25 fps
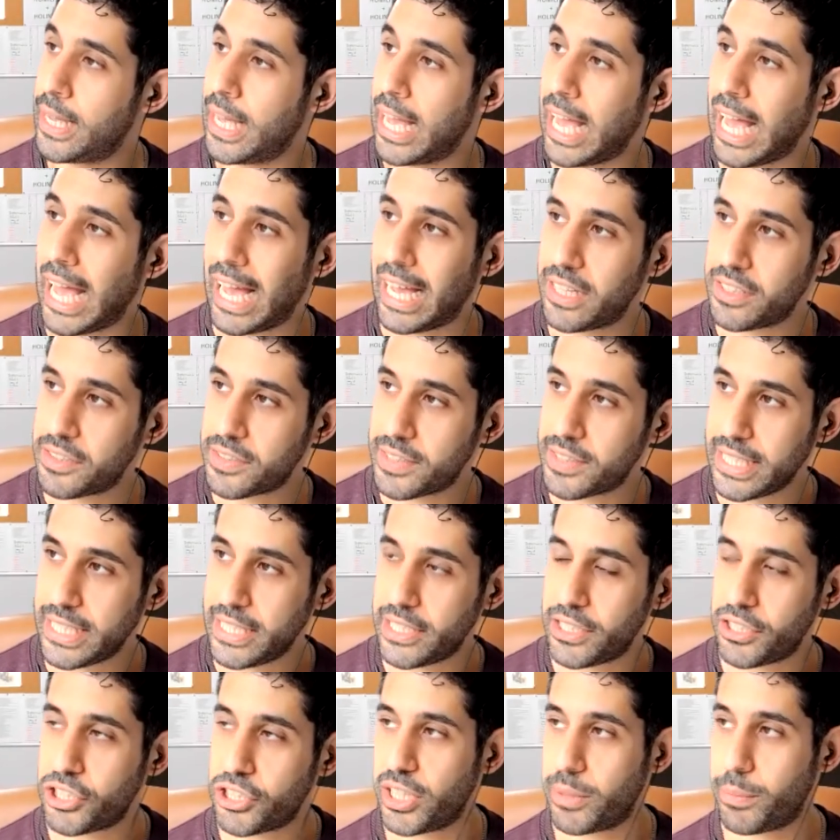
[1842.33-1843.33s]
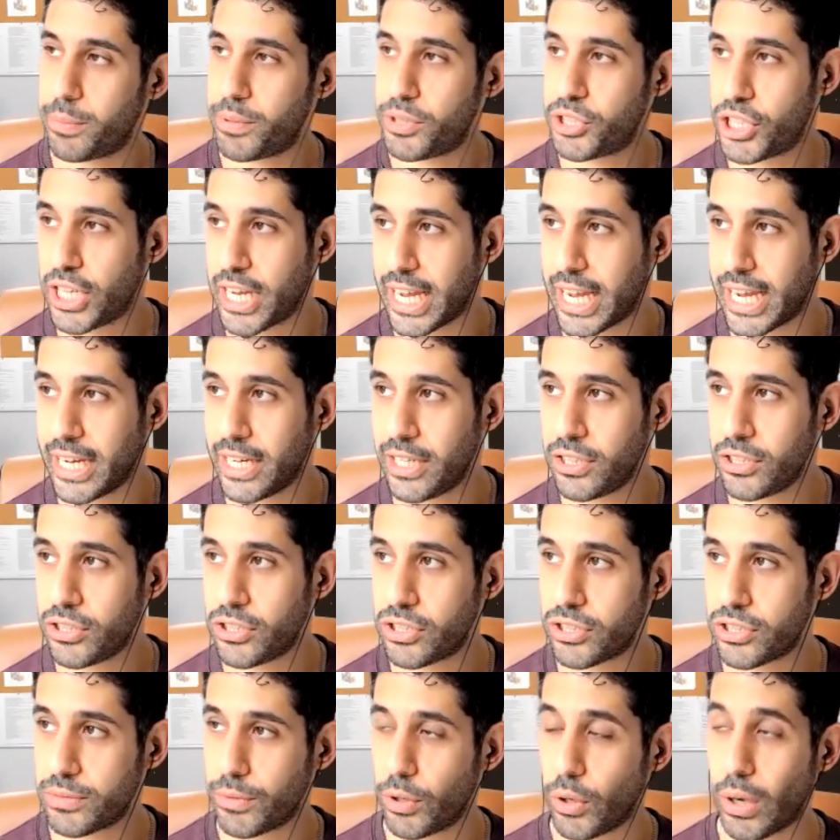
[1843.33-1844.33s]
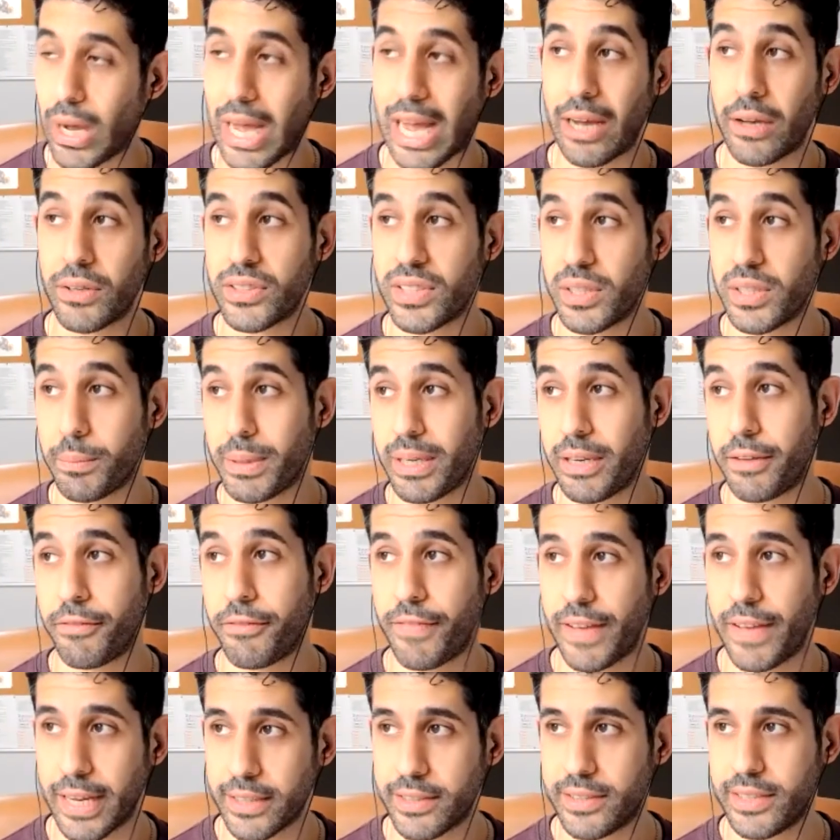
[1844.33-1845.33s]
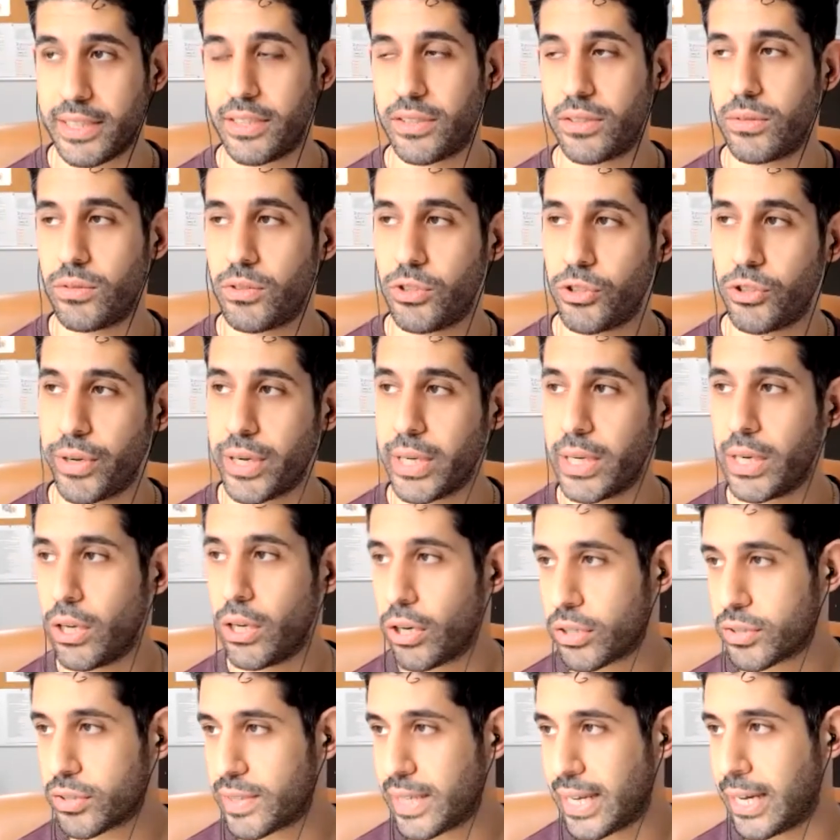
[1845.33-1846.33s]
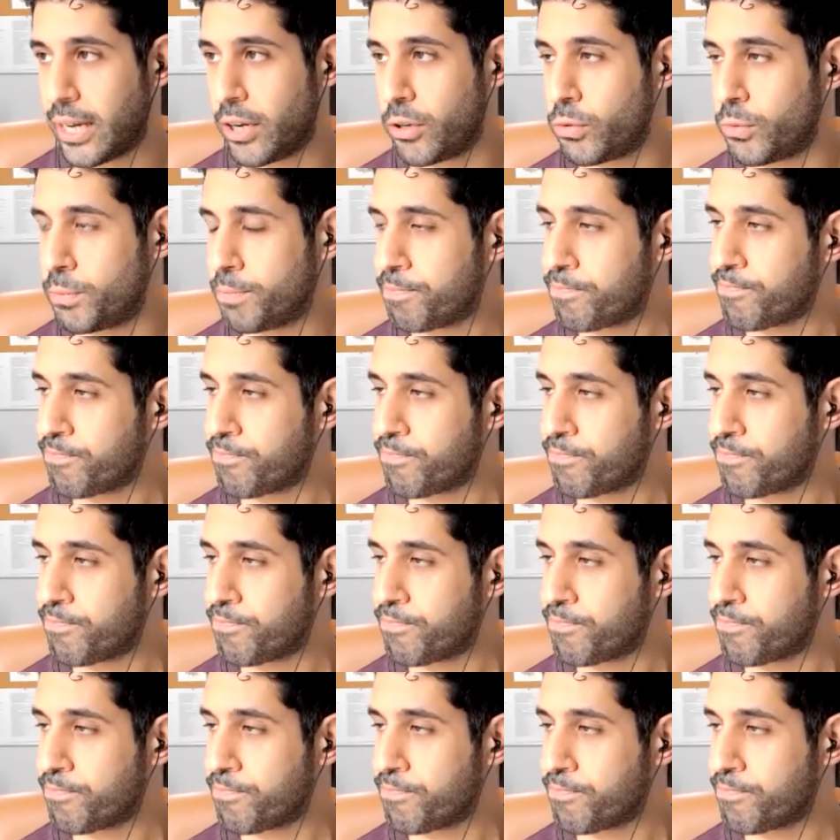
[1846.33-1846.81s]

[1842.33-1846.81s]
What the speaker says: has leadership changed, or how has it been affected during lockdown?